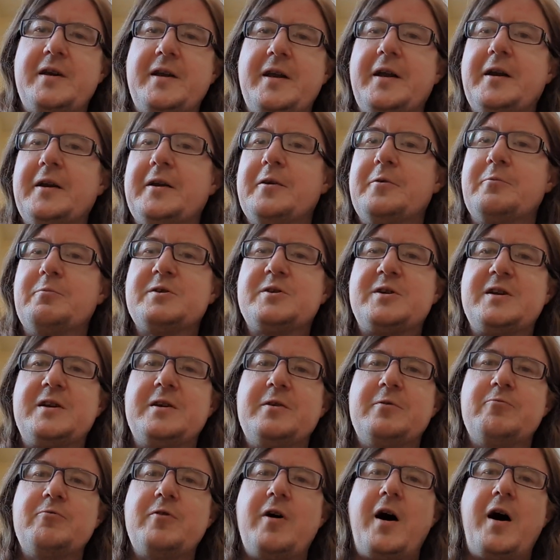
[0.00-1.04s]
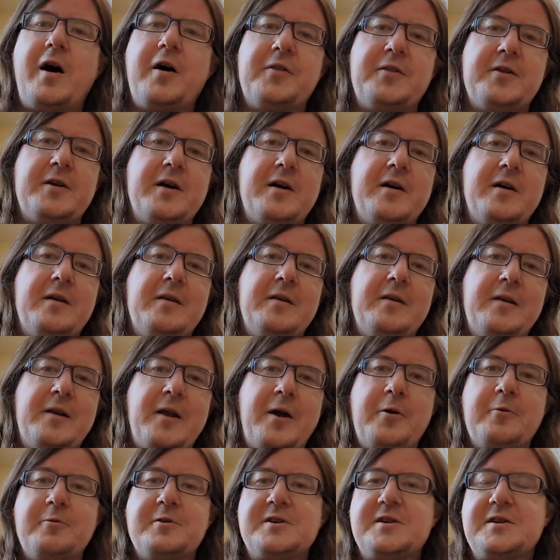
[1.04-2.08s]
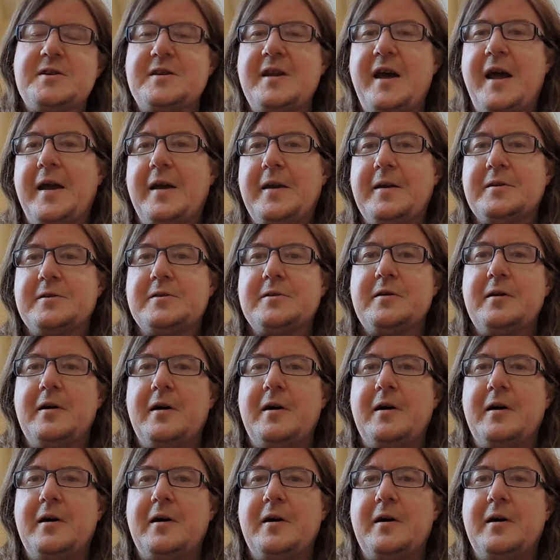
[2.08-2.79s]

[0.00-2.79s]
England was in a rather low state.